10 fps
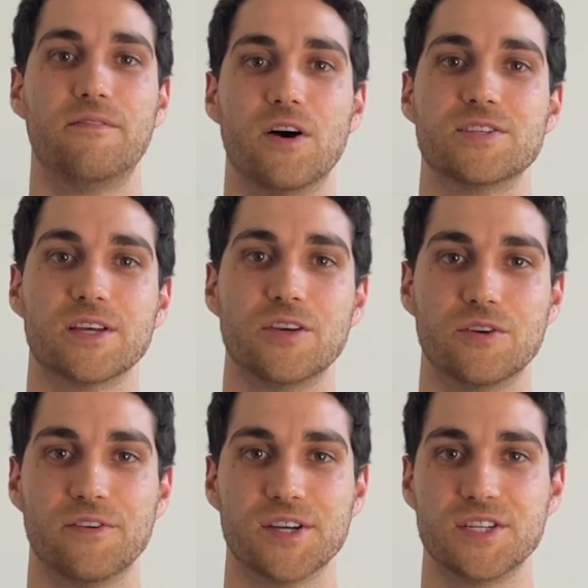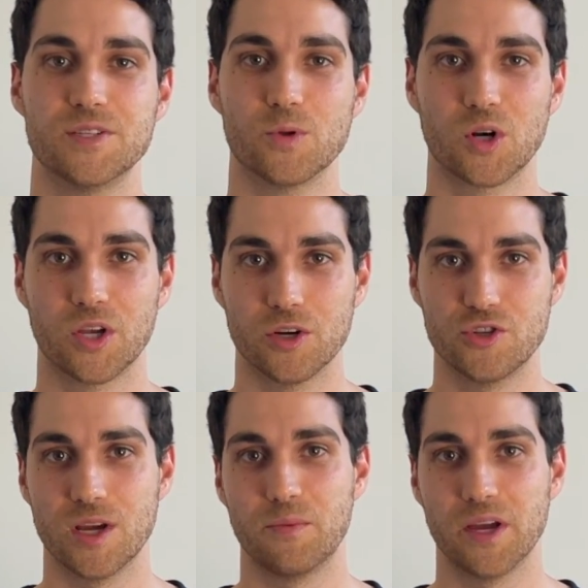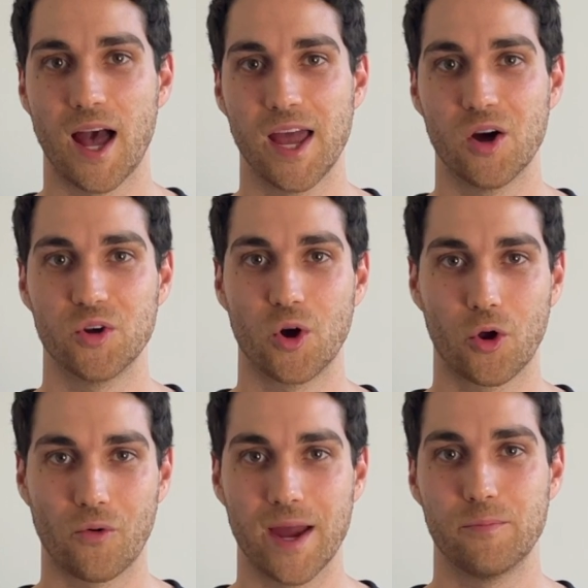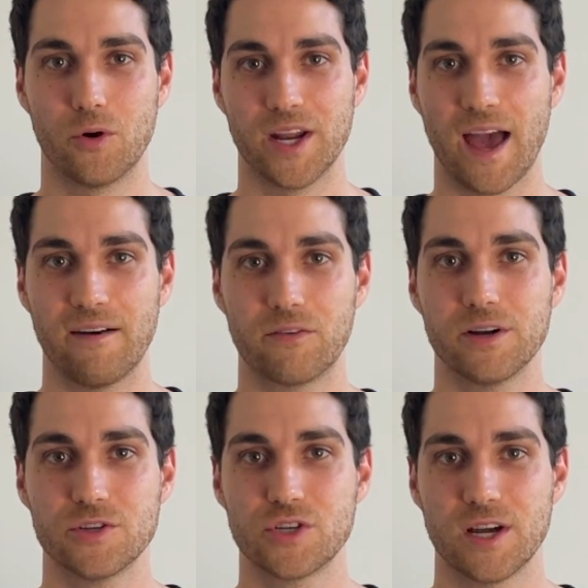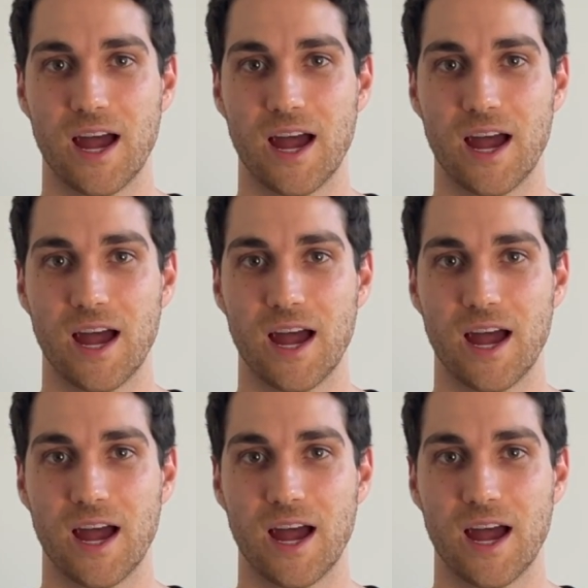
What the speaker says: Firstly, universities will look at your GPA or your grade point average,